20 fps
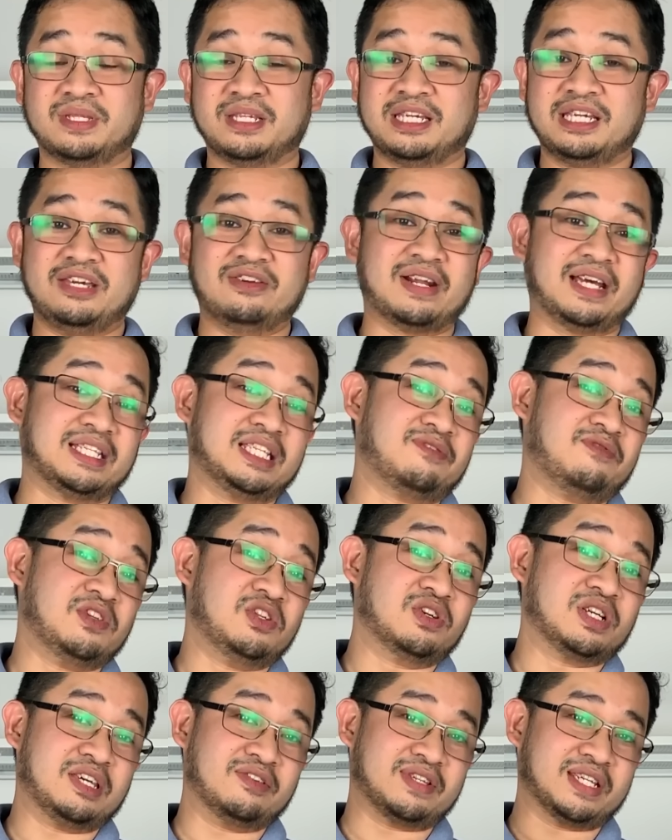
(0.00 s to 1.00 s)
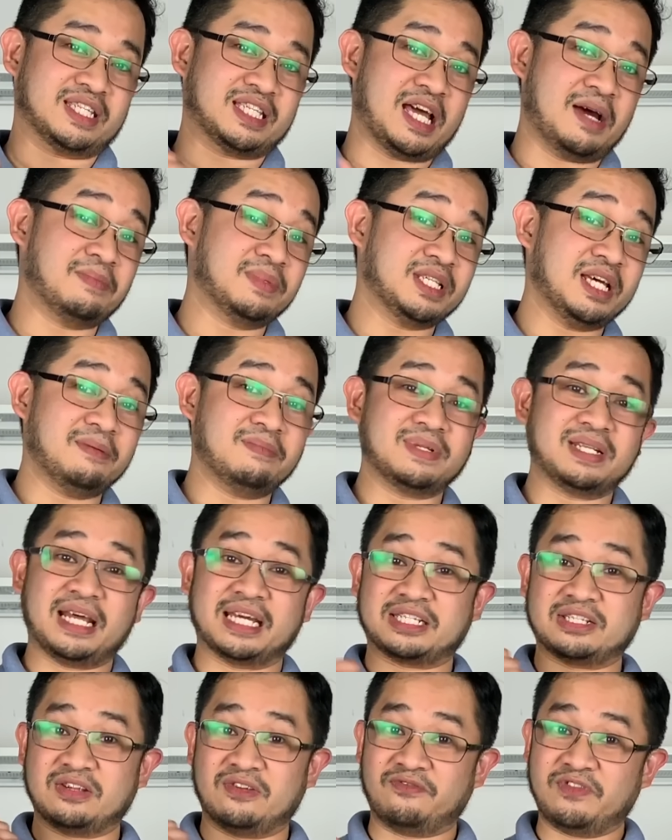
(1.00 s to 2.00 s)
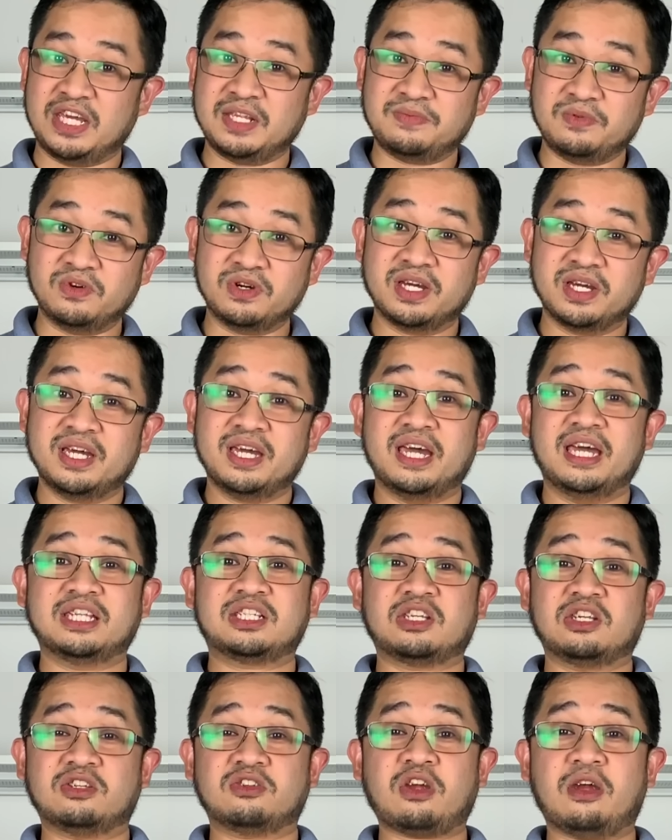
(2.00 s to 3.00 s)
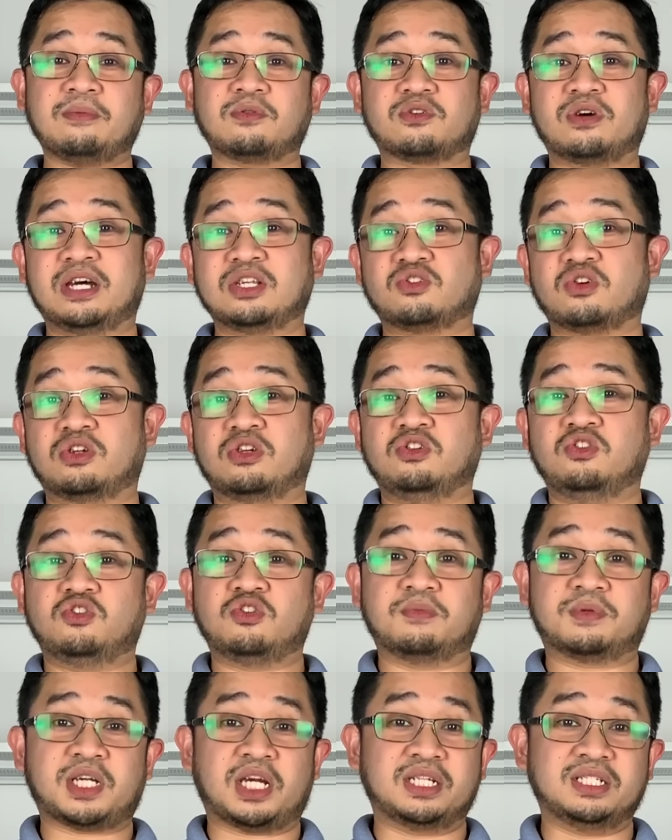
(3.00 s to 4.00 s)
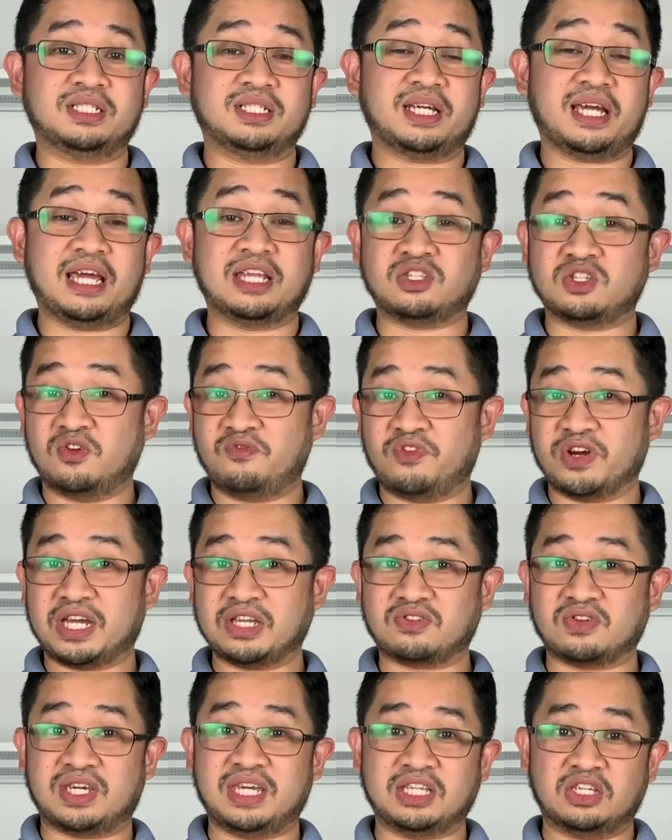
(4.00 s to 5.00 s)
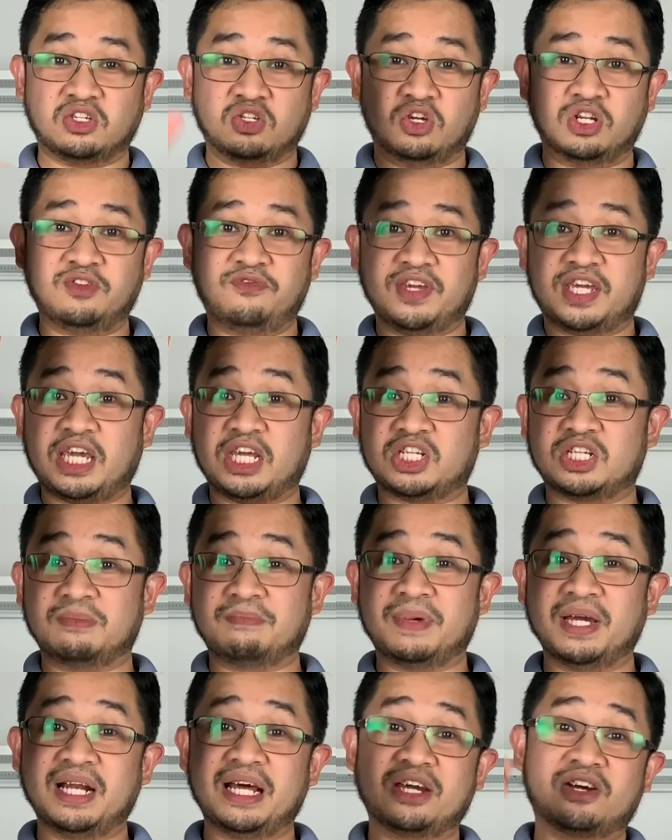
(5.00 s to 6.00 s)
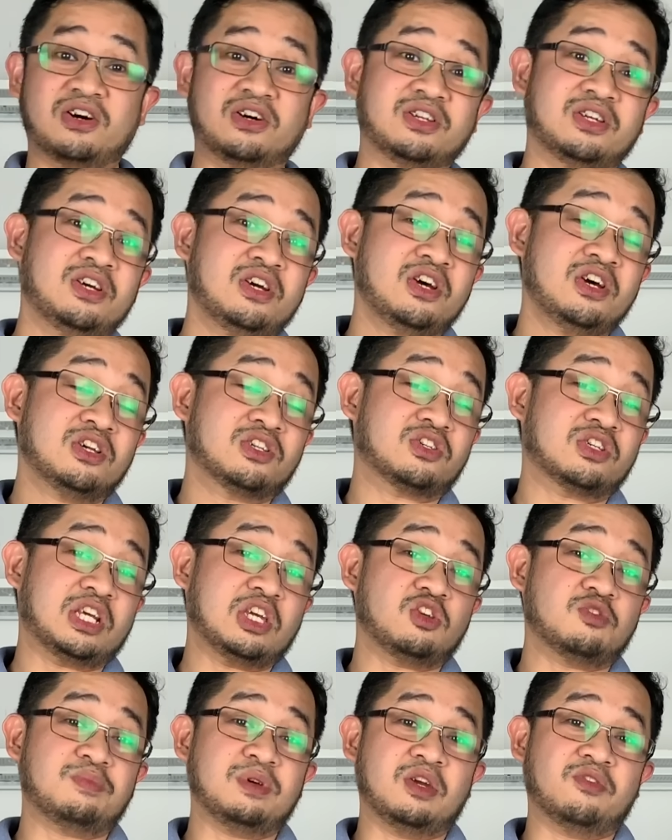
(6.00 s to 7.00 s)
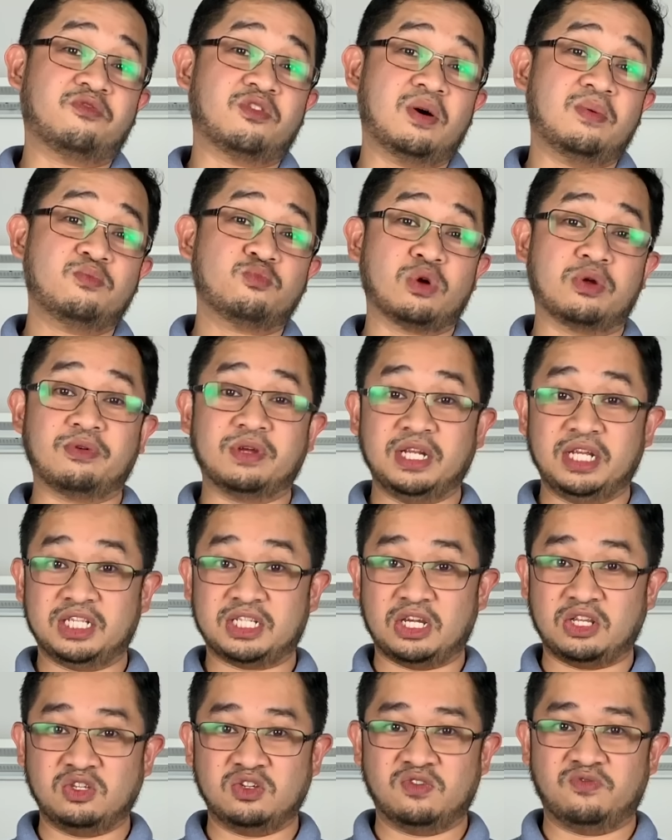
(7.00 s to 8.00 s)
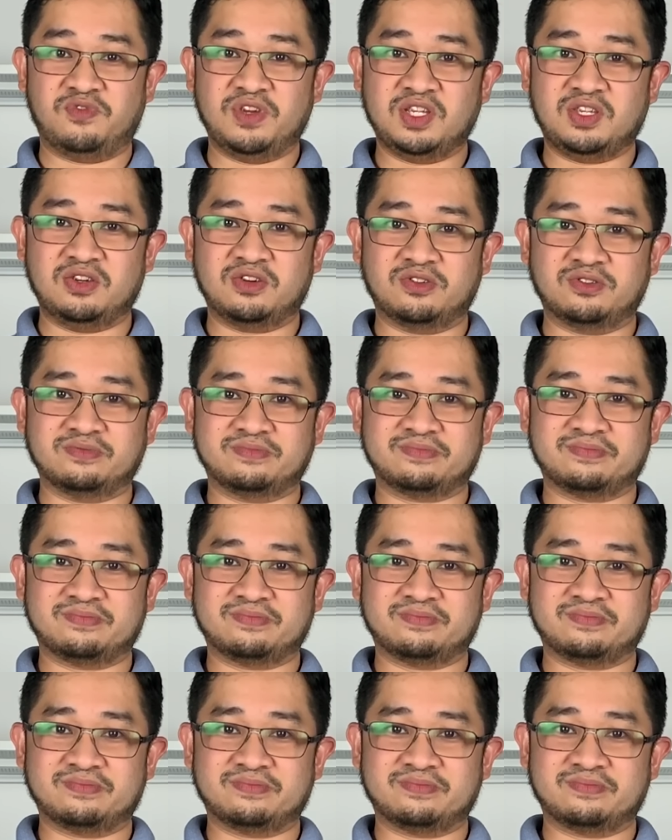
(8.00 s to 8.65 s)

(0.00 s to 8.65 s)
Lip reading: If you like this video, give us a thumbs up, like us on Facebook, and subscribe to us on our YouTube channel, and don't forget to hit the notification bell icon so that you'll be informed when we release a new video.